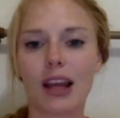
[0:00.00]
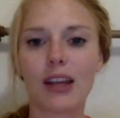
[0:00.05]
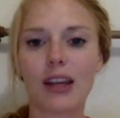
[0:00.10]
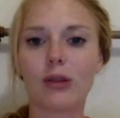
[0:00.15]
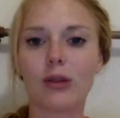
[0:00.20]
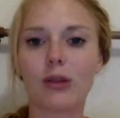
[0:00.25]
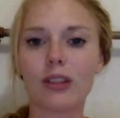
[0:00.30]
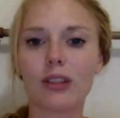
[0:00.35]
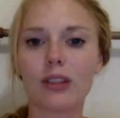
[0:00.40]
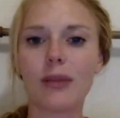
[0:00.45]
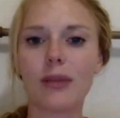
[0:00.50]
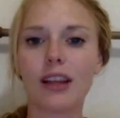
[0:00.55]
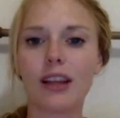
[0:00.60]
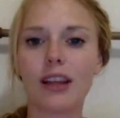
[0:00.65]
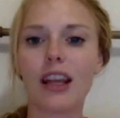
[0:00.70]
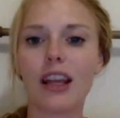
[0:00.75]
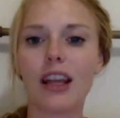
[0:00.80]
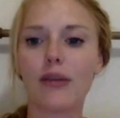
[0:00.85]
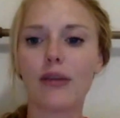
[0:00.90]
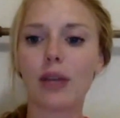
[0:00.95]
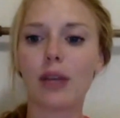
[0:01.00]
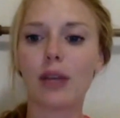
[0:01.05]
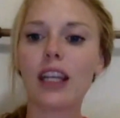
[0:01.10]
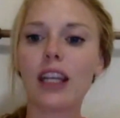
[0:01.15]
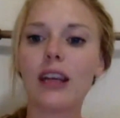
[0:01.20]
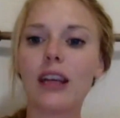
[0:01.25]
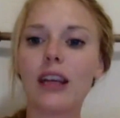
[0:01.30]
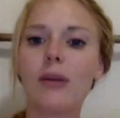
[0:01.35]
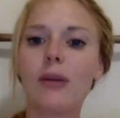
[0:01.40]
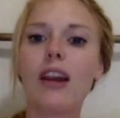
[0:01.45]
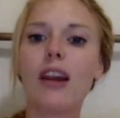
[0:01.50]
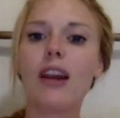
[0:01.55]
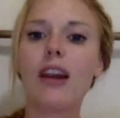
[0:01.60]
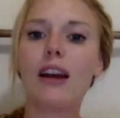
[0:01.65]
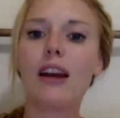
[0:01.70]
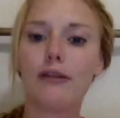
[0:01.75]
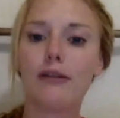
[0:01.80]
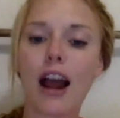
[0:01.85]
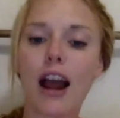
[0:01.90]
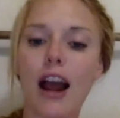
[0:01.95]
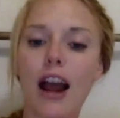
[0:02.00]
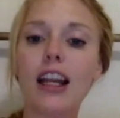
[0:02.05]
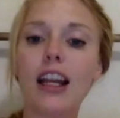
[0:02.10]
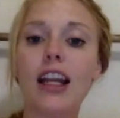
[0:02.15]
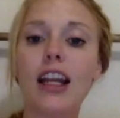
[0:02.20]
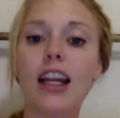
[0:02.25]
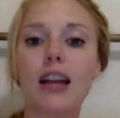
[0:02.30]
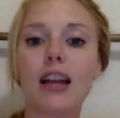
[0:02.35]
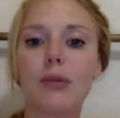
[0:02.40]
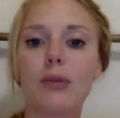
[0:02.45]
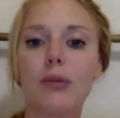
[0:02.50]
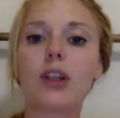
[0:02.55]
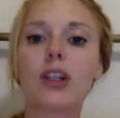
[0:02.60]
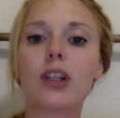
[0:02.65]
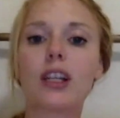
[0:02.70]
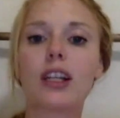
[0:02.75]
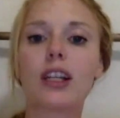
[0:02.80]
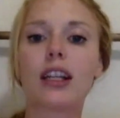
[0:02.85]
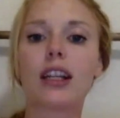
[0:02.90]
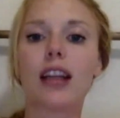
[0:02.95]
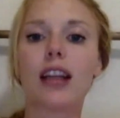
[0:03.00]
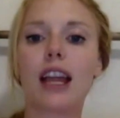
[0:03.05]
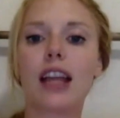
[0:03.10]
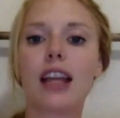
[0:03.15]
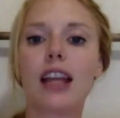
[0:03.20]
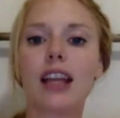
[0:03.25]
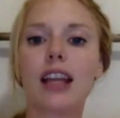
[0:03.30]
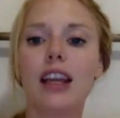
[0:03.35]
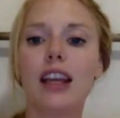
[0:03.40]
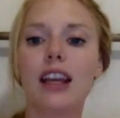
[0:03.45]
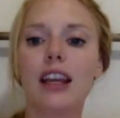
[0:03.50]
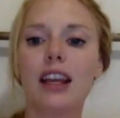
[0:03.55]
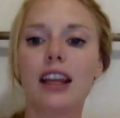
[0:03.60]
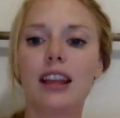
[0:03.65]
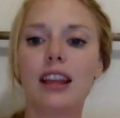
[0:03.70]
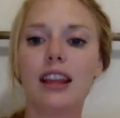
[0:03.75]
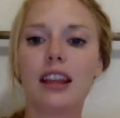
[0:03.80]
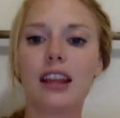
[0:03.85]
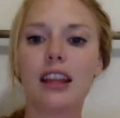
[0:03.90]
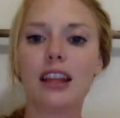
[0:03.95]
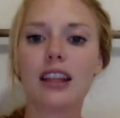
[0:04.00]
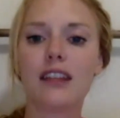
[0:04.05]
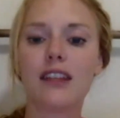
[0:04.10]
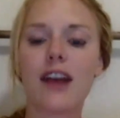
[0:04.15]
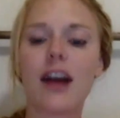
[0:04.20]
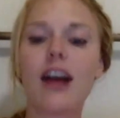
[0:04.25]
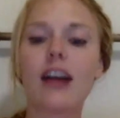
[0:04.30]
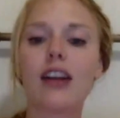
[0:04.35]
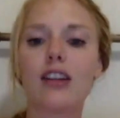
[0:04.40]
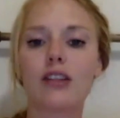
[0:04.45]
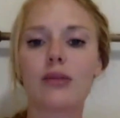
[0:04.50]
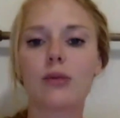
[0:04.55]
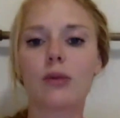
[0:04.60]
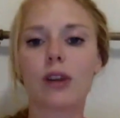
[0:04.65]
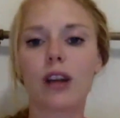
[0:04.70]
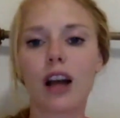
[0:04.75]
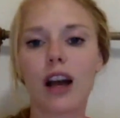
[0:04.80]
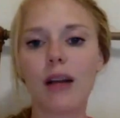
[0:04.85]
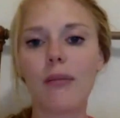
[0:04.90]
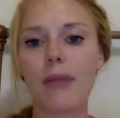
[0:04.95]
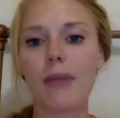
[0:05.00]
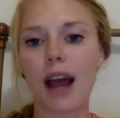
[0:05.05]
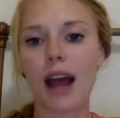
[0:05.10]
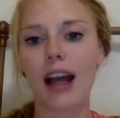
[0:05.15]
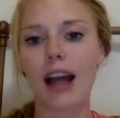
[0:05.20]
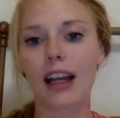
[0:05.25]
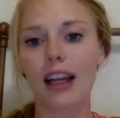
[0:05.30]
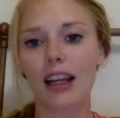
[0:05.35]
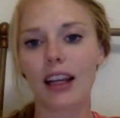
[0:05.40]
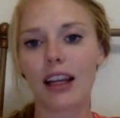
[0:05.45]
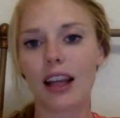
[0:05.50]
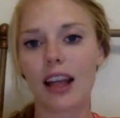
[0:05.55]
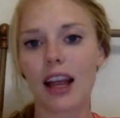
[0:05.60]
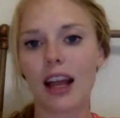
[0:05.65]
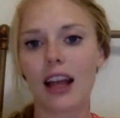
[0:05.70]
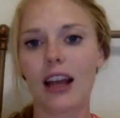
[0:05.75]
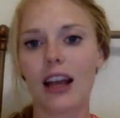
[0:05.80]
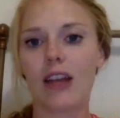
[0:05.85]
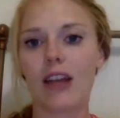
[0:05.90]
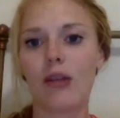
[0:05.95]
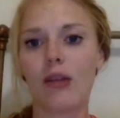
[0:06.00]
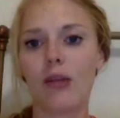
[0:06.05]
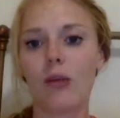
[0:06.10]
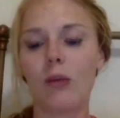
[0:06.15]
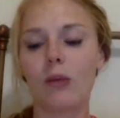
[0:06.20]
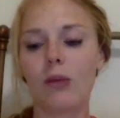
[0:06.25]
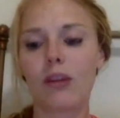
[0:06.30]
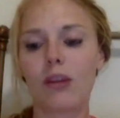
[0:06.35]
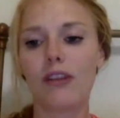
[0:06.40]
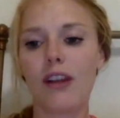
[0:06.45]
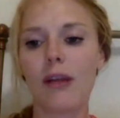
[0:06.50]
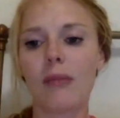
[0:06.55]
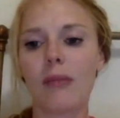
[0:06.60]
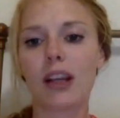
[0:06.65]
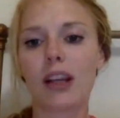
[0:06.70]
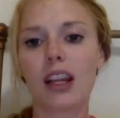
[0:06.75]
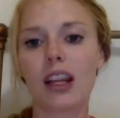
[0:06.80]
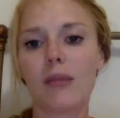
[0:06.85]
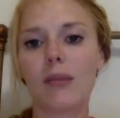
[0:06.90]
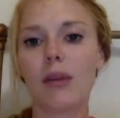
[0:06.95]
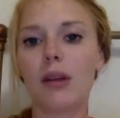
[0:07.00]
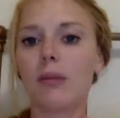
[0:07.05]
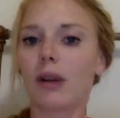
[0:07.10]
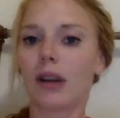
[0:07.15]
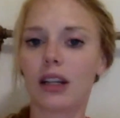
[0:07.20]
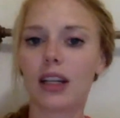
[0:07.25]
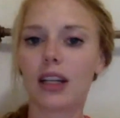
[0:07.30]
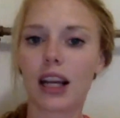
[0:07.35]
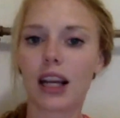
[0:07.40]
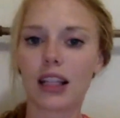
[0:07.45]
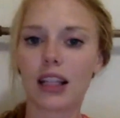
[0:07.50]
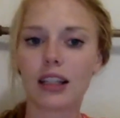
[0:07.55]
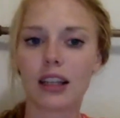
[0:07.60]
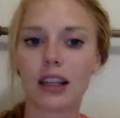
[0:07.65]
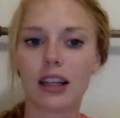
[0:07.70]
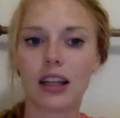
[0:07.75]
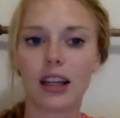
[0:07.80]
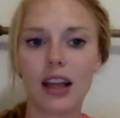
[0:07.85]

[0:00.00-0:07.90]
ultimately, if we keep fighting and pushing, like these values will come back and the family can be protected